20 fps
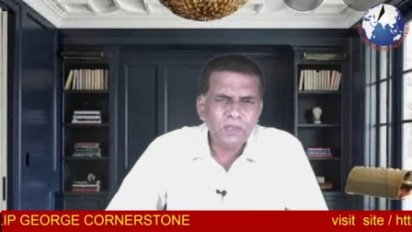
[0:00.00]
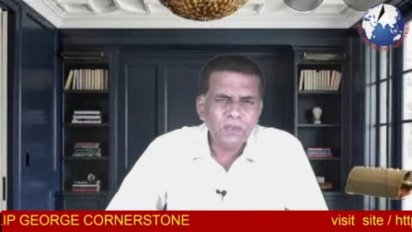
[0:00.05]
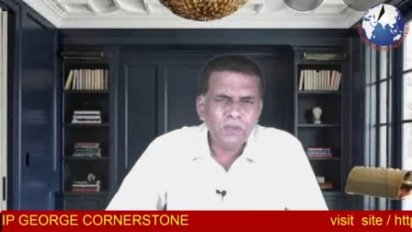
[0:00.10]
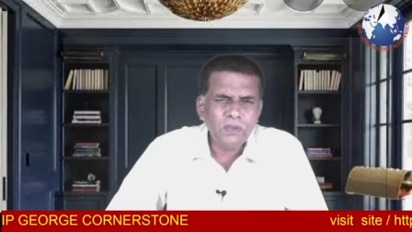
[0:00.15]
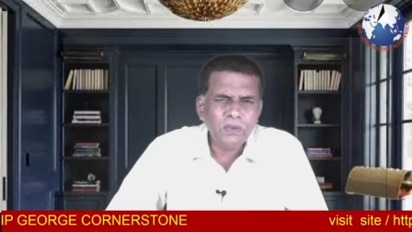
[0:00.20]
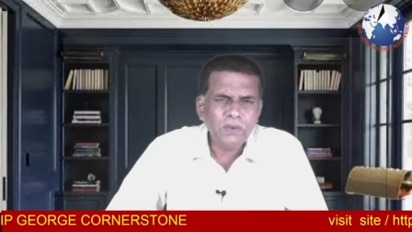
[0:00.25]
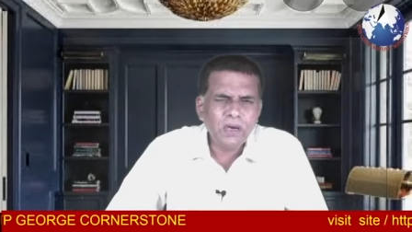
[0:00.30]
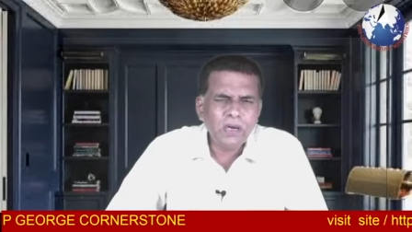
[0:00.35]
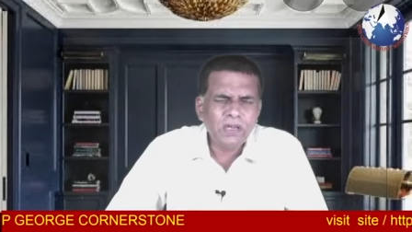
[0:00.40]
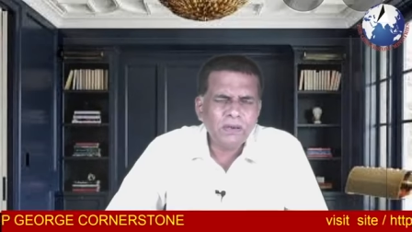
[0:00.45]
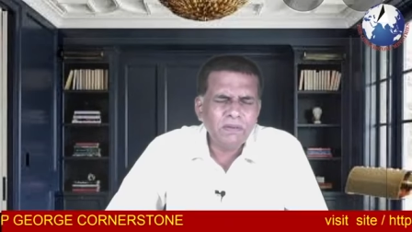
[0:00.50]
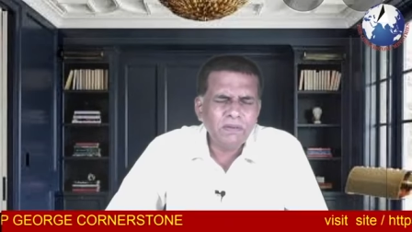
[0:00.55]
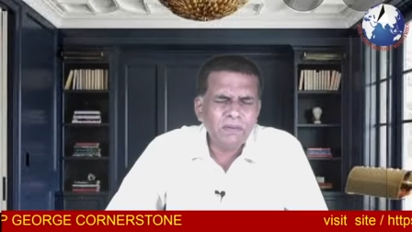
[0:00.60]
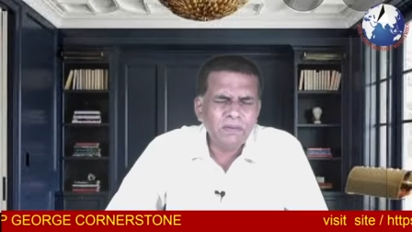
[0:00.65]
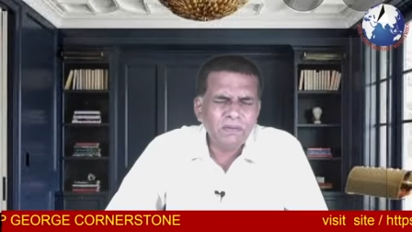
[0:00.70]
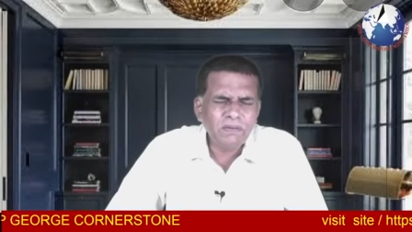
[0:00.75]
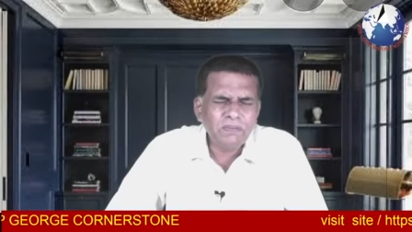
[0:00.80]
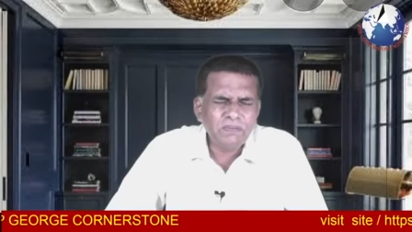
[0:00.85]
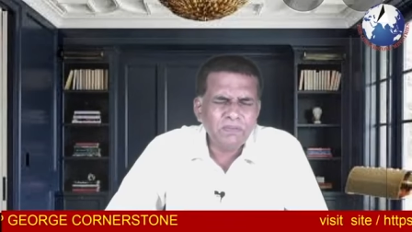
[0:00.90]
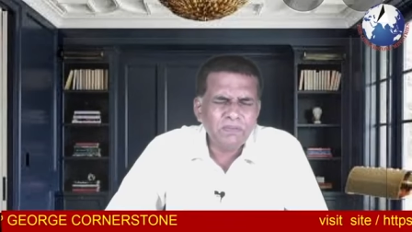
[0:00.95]
your
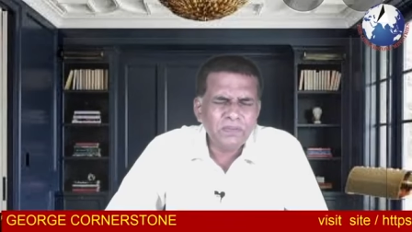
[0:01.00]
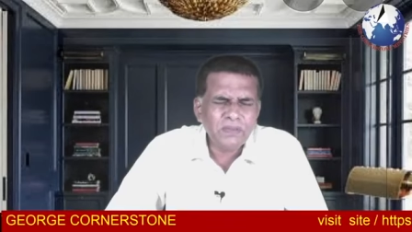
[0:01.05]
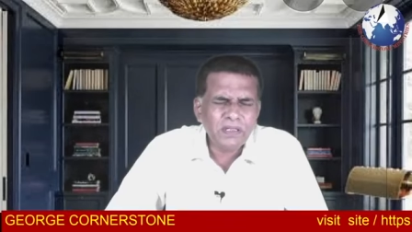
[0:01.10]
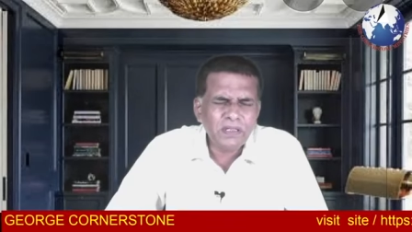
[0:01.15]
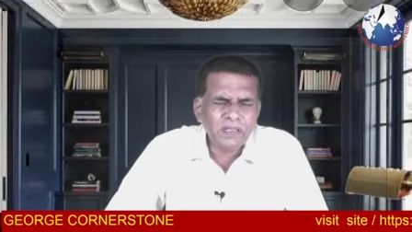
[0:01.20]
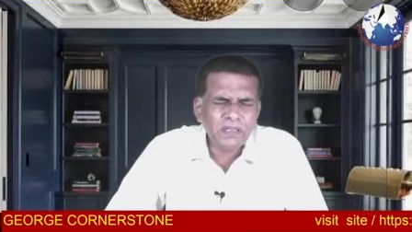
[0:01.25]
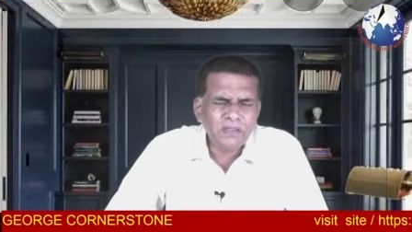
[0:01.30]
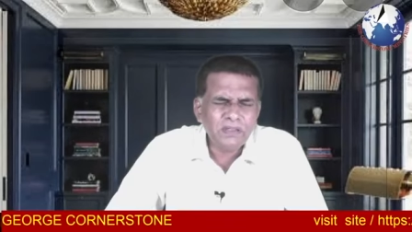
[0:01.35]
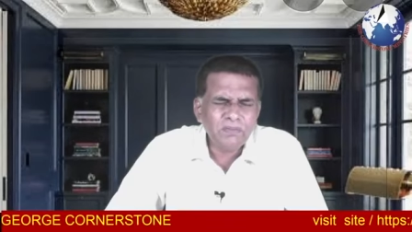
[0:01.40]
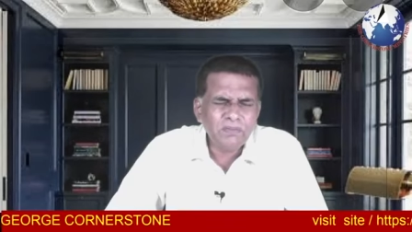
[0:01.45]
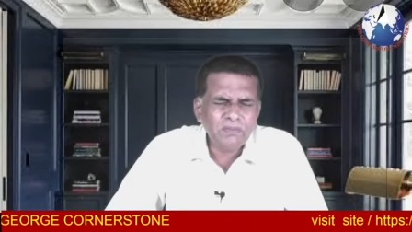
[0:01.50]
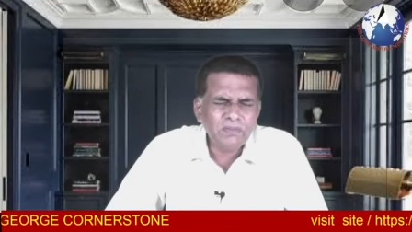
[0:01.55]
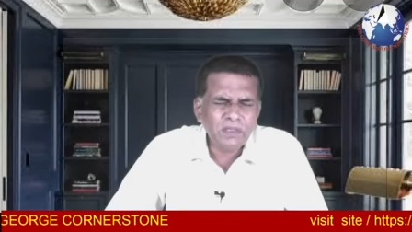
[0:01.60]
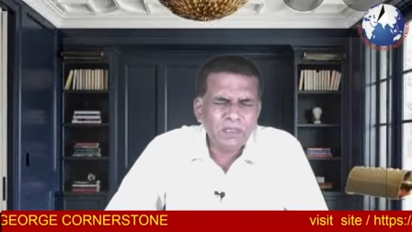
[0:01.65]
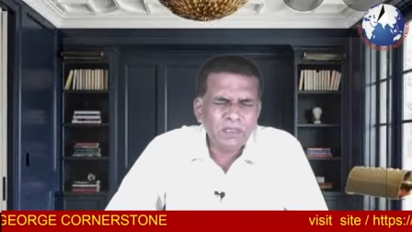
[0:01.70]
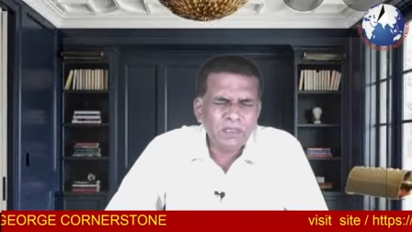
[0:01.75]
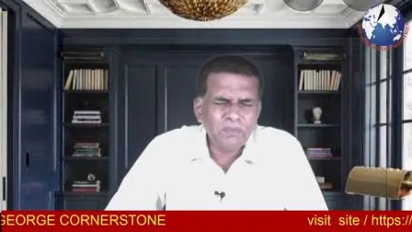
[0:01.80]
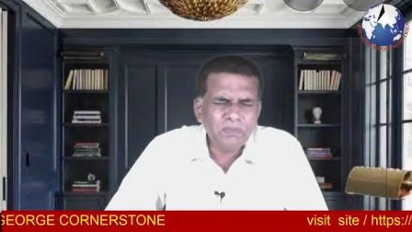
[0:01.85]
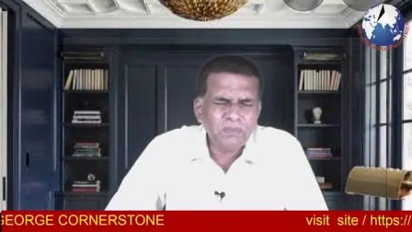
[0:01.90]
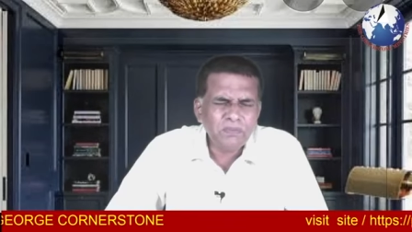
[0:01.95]
um,
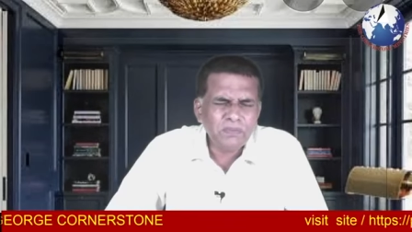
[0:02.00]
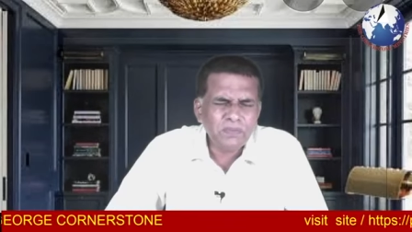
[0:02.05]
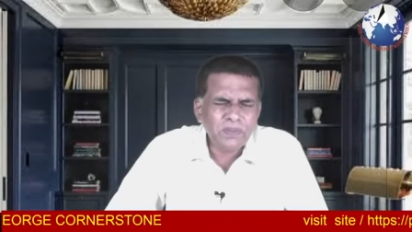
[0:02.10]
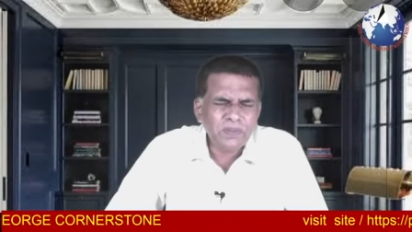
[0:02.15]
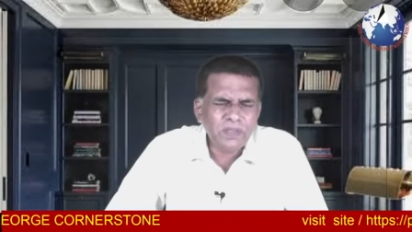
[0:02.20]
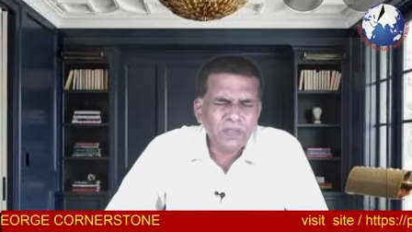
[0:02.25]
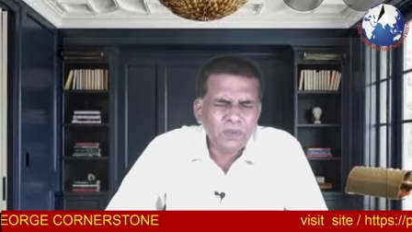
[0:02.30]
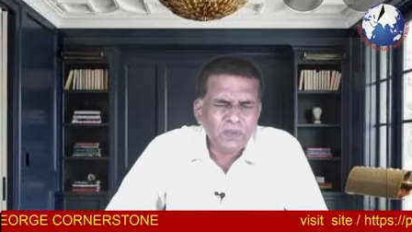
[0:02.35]
um,